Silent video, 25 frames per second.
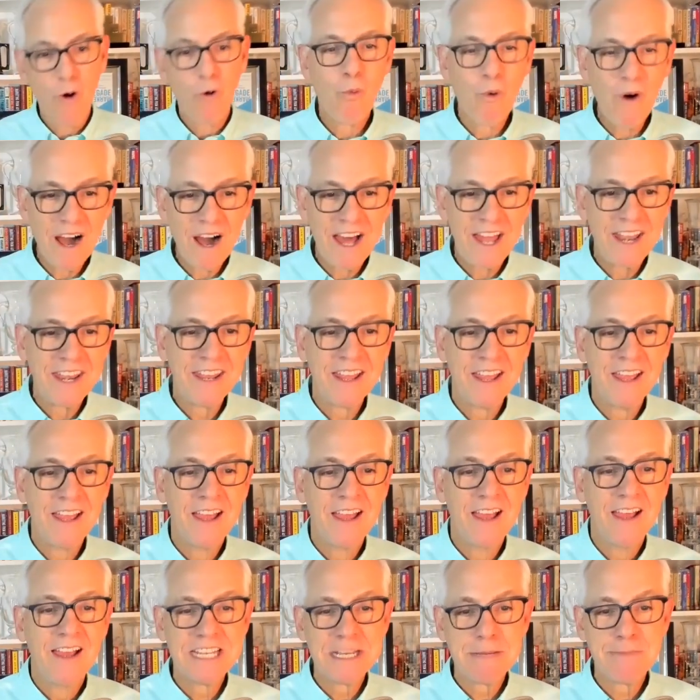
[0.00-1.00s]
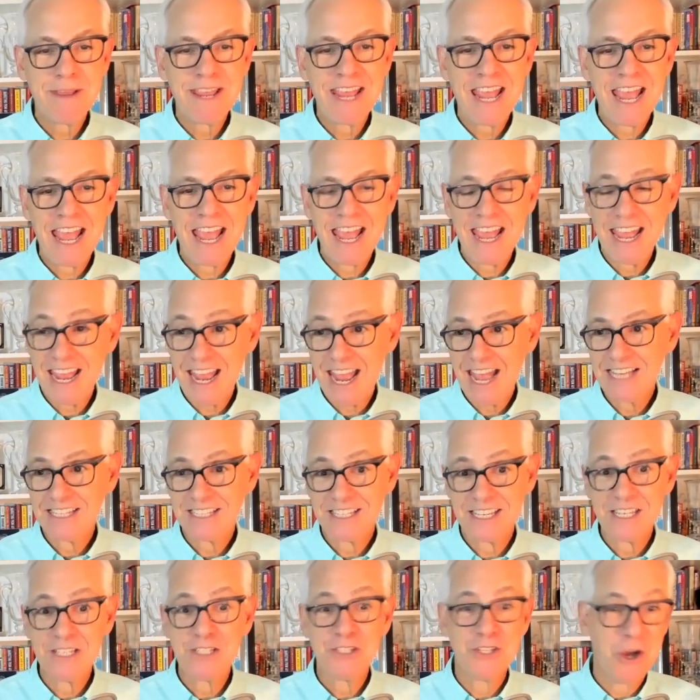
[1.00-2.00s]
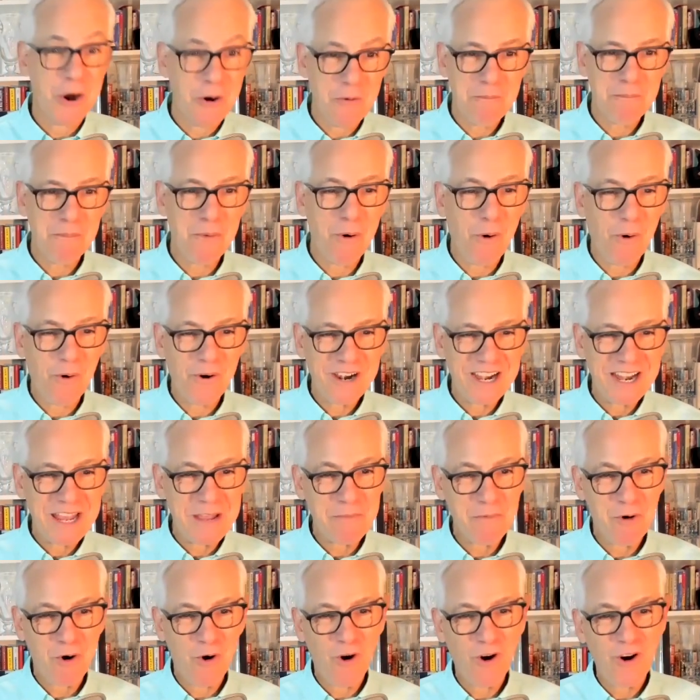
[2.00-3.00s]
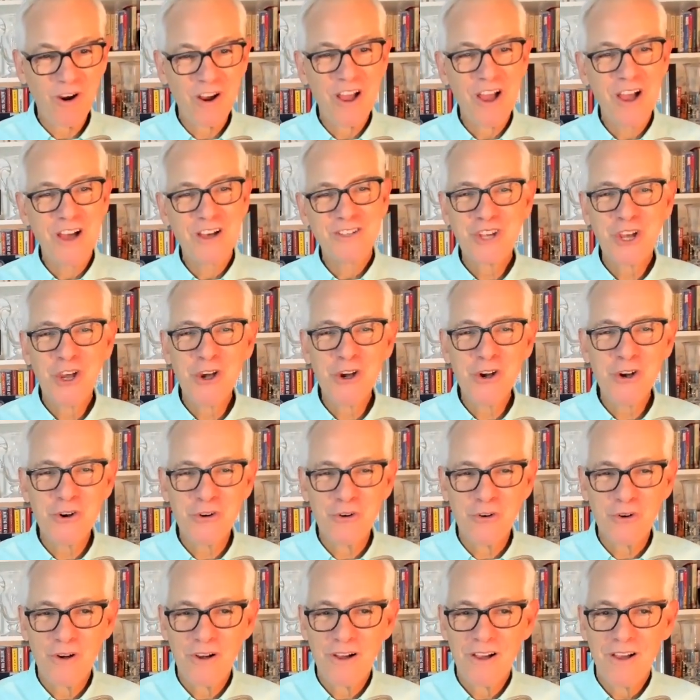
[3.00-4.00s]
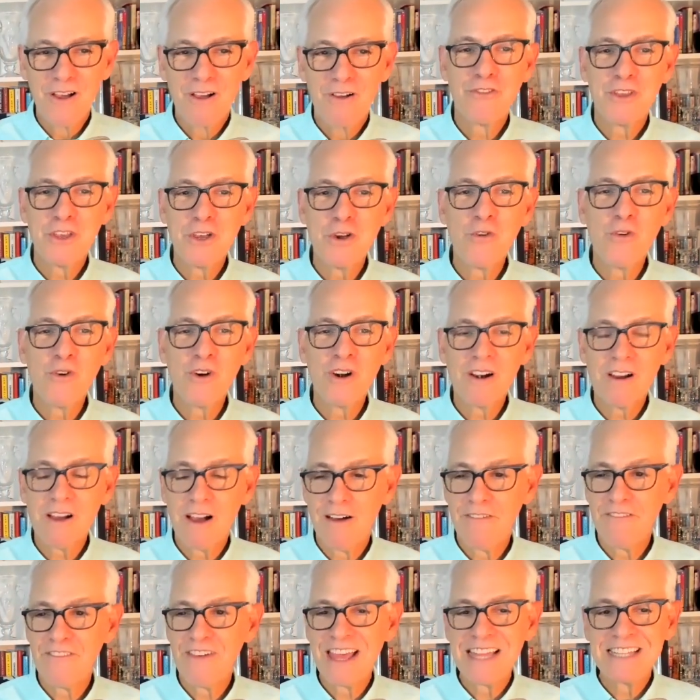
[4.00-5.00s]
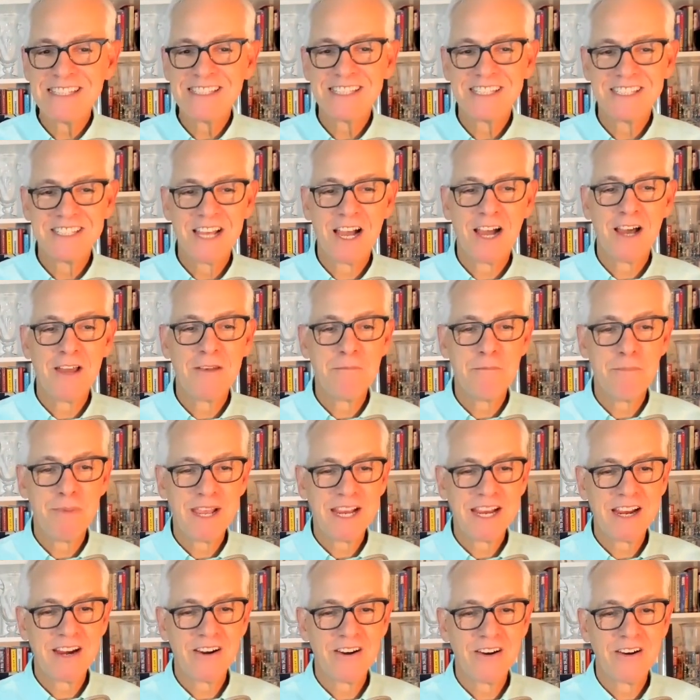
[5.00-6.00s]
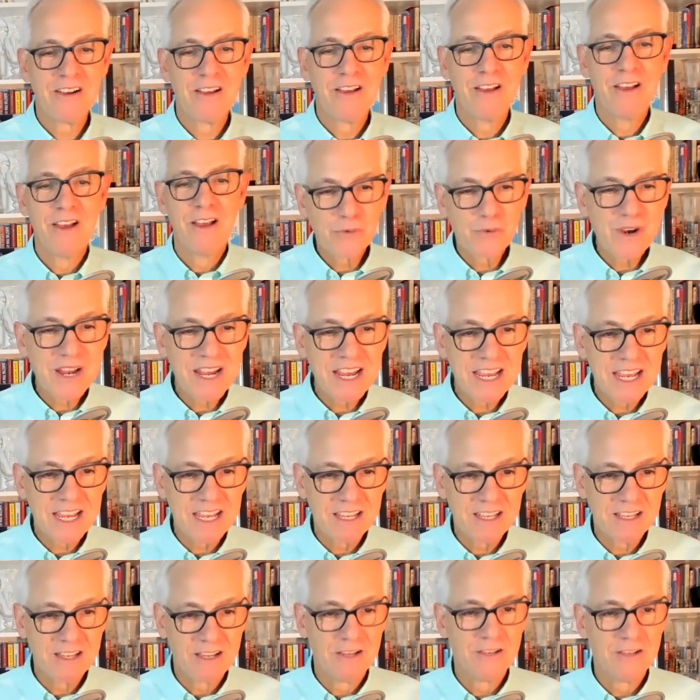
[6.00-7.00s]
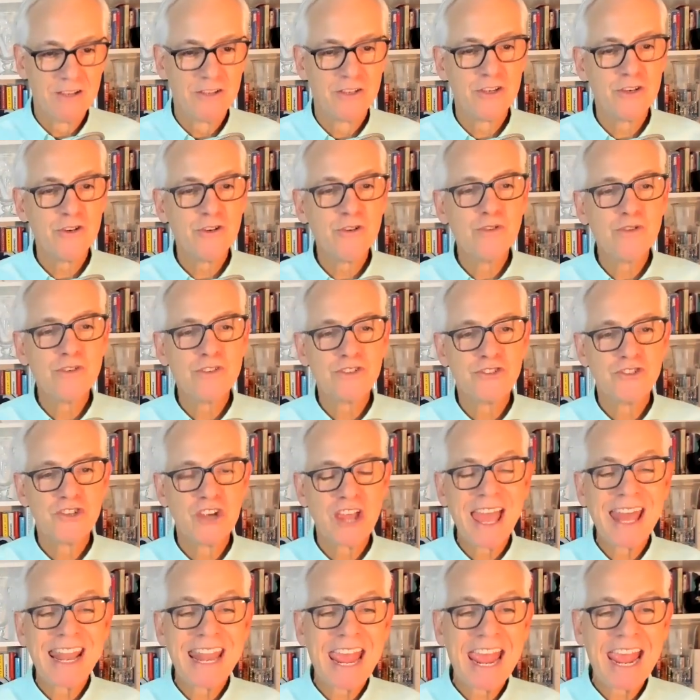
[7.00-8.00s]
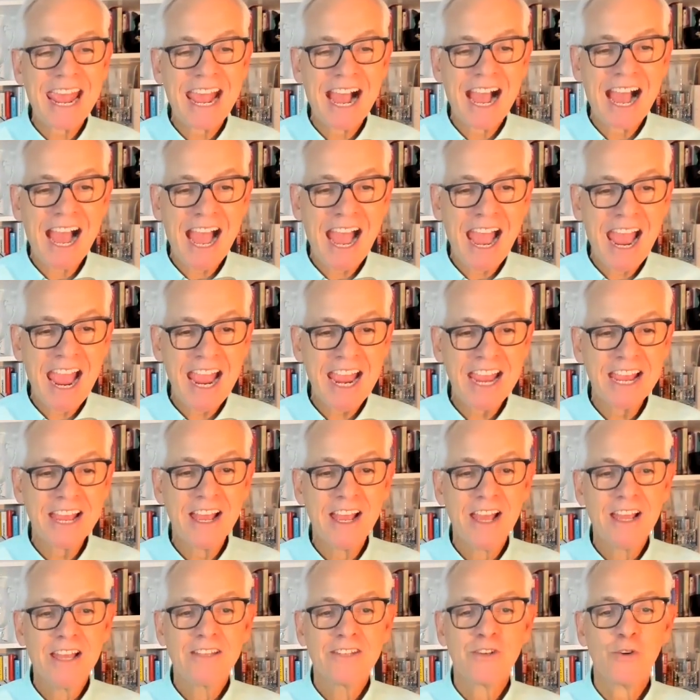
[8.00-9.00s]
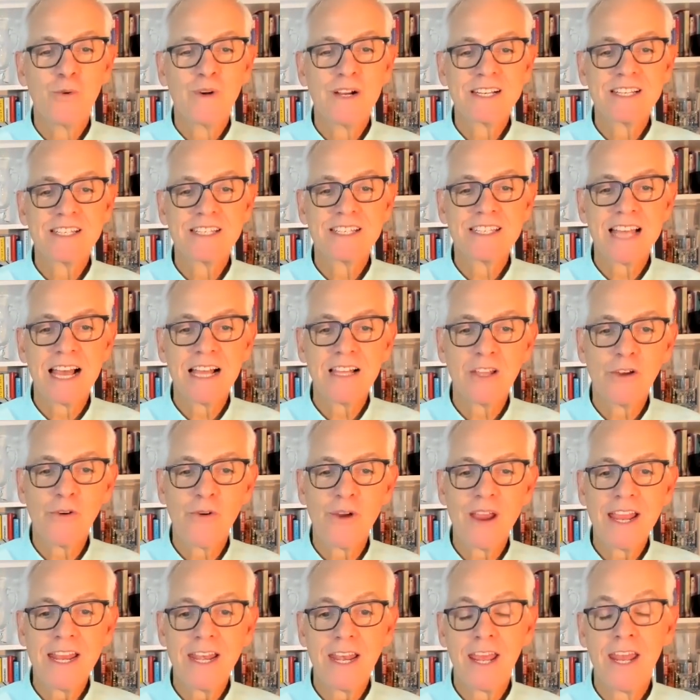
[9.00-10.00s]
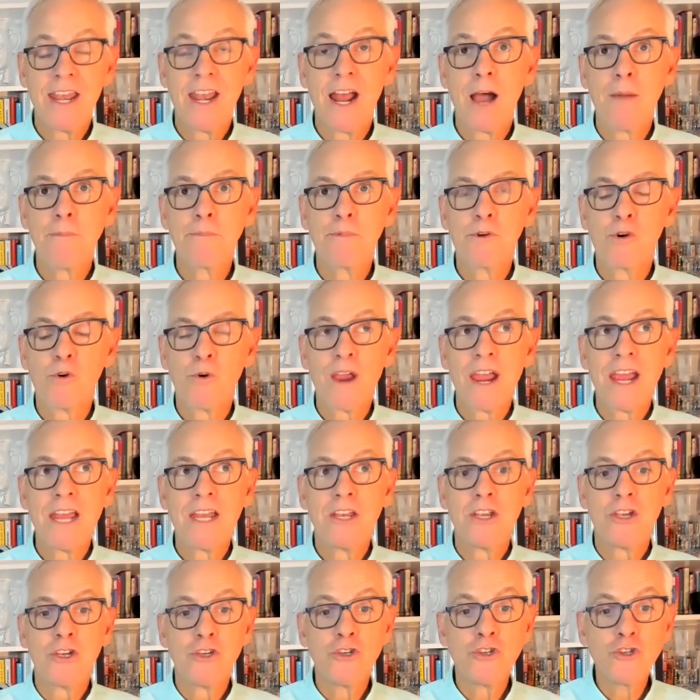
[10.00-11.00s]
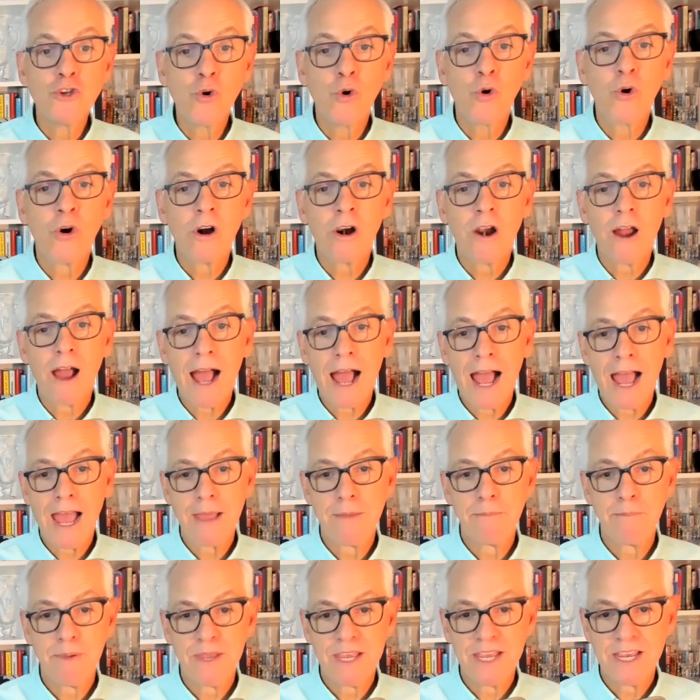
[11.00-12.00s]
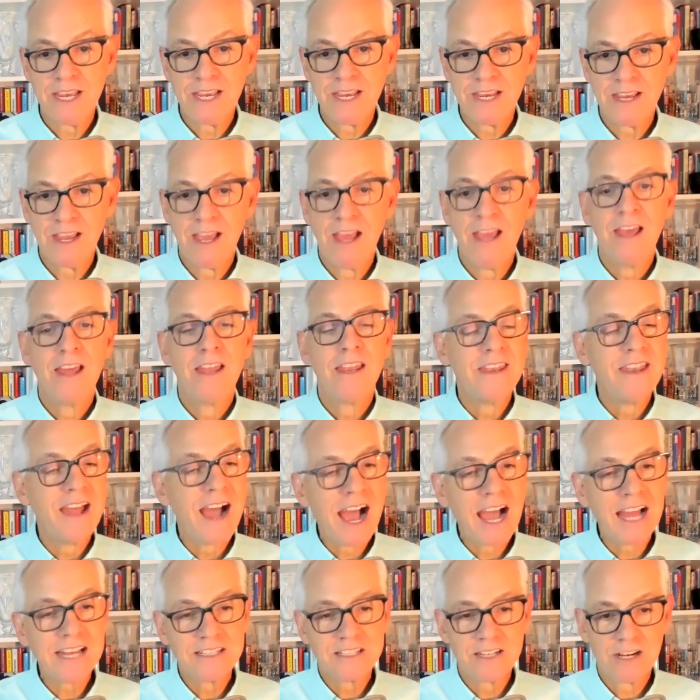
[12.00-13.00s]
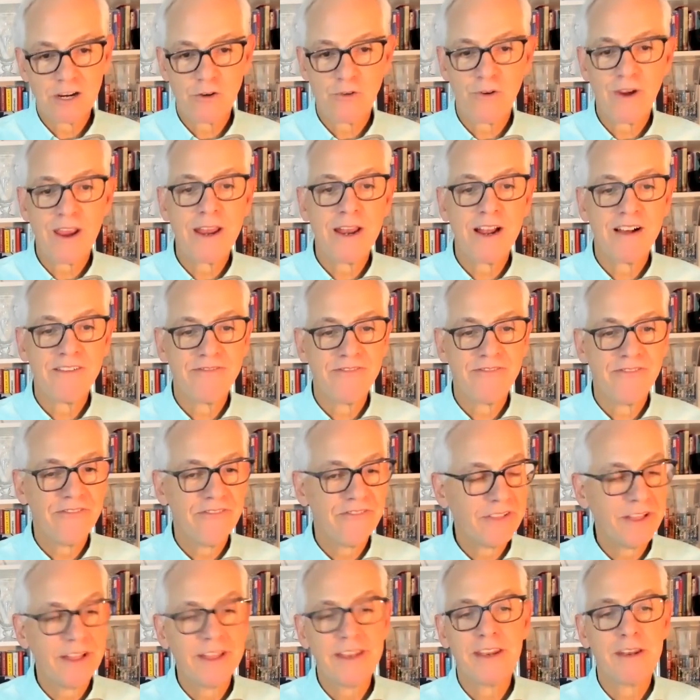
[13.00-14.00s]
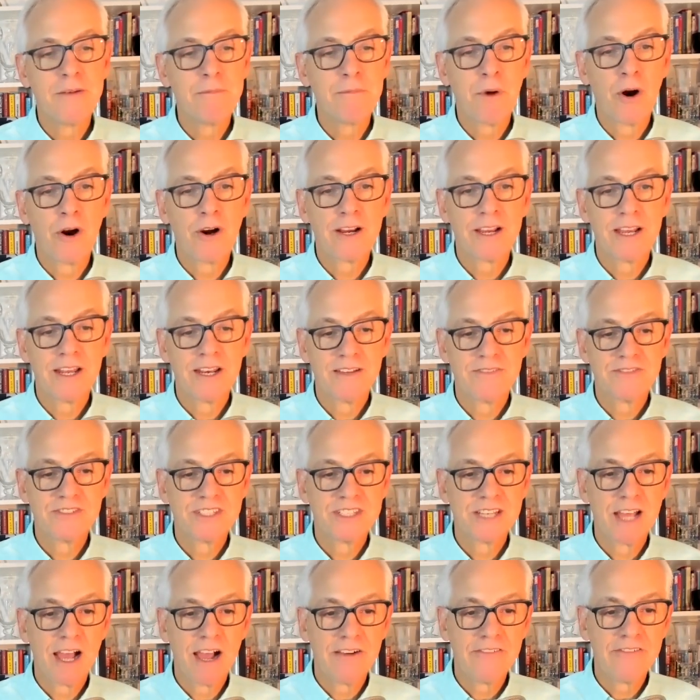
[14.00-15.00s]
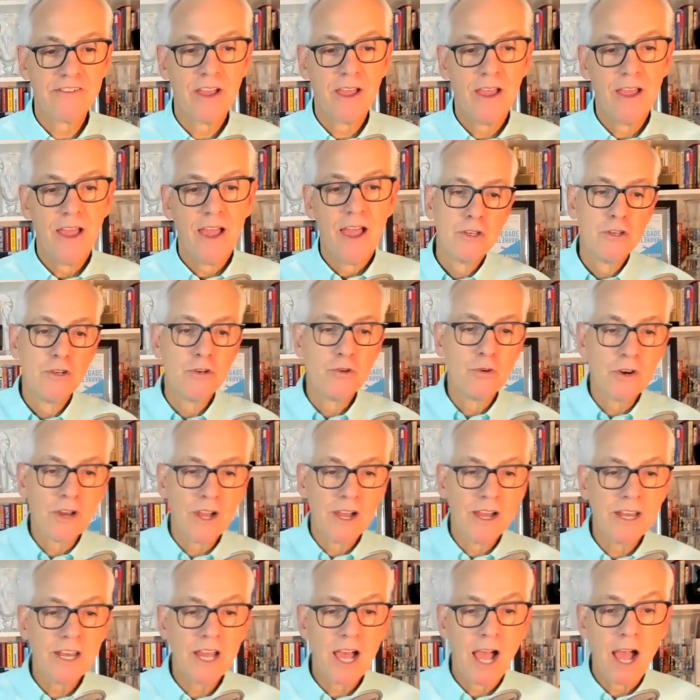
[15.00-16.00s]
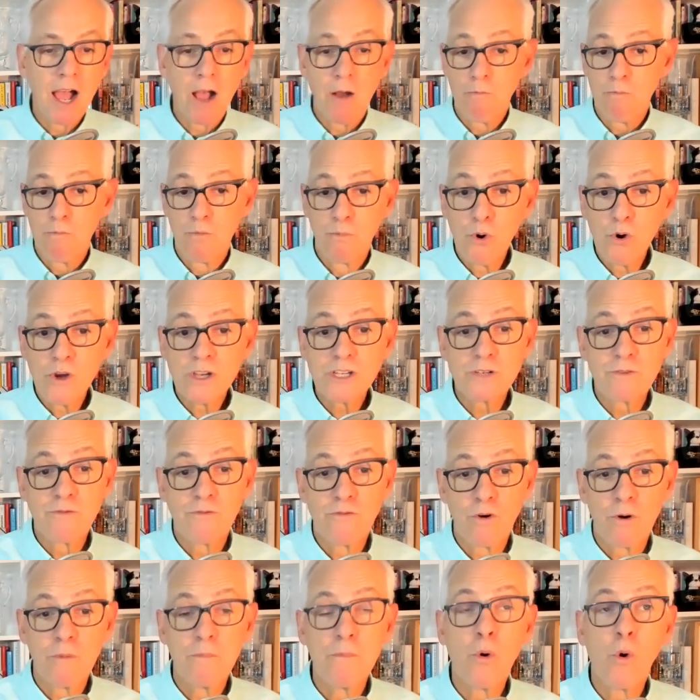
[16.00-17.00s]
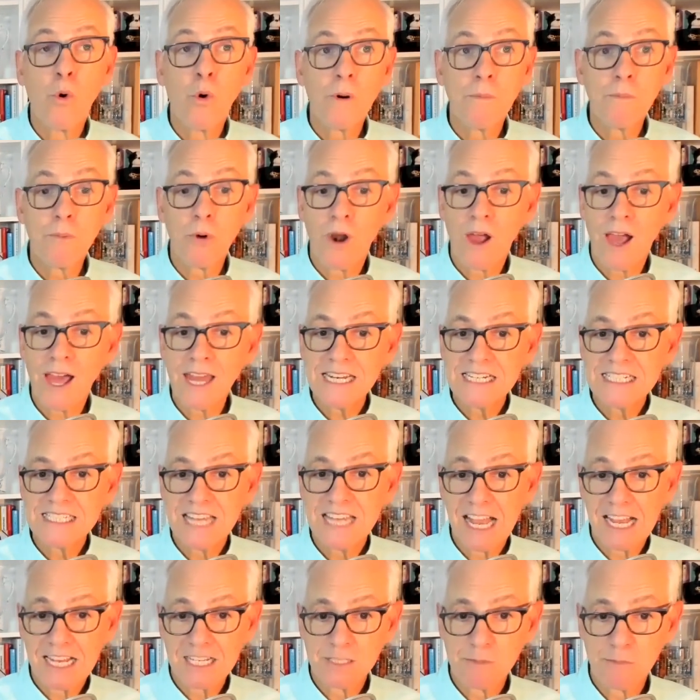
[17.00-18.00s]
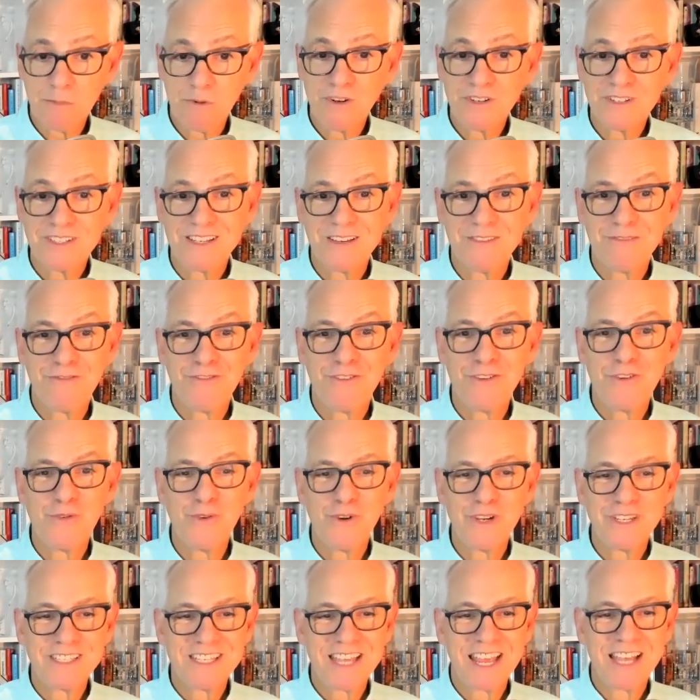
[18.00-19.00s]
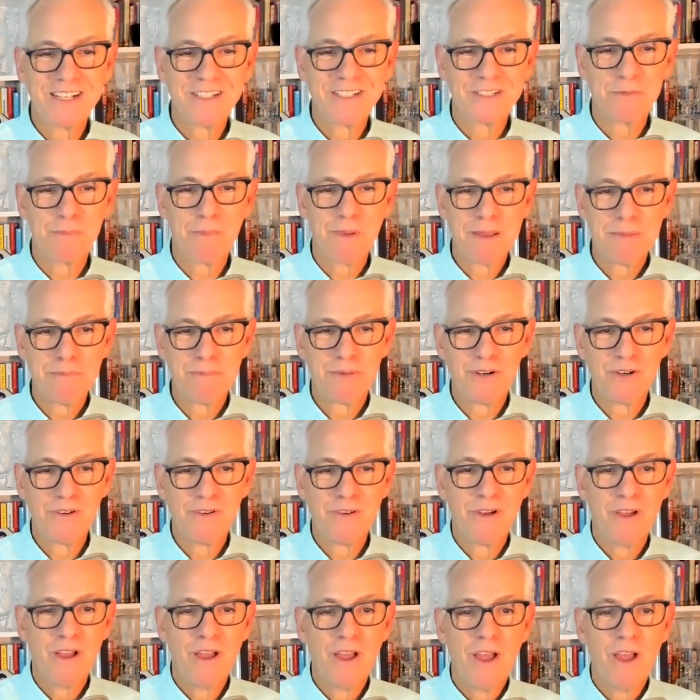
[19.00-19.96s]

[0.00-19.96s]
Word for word: One, D B A, as in don't bore anymore. Two, fewer events done bigger. Three, use Gen A I to accelerate and upgrade your I P, not to create a flooded market of stuff. You're going to push for more product experts and fewer salespeople.